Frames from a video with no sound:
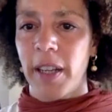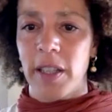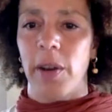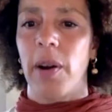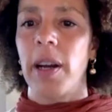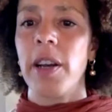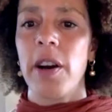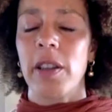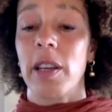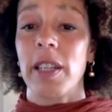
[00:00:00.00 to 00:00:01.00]
So I
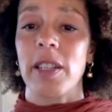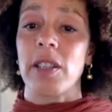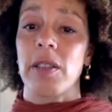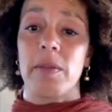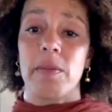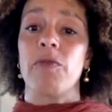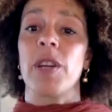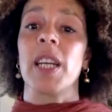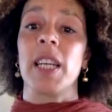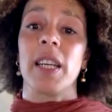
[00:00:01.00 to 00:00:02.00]
know that it's
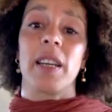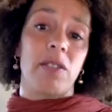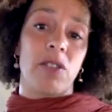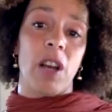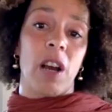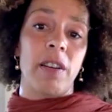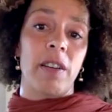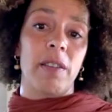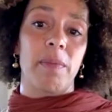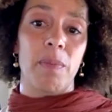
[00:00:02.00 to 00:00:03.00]
really done